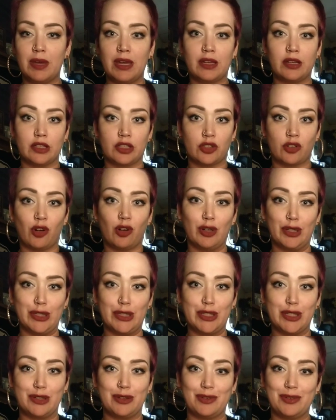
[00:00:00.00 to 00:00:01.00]
big control
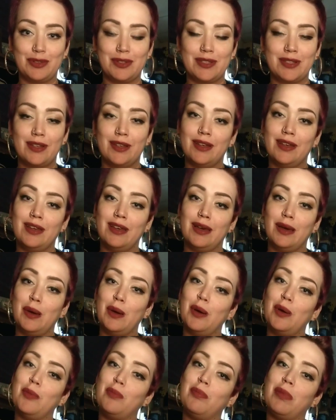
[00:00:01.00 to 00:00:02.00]
issues,
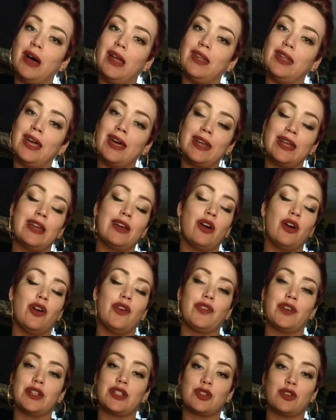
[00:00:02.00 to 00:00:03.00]
but letting go
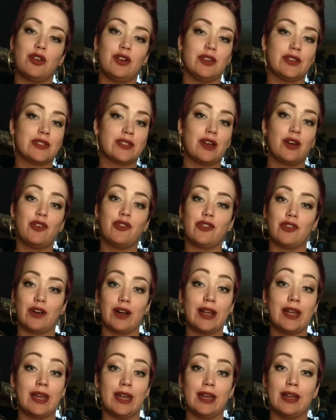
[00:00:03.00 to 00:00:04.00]
of control is so
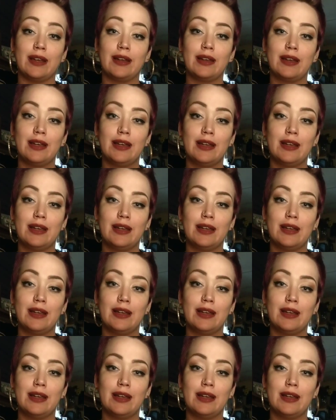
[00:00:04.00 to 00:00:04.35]
freeing.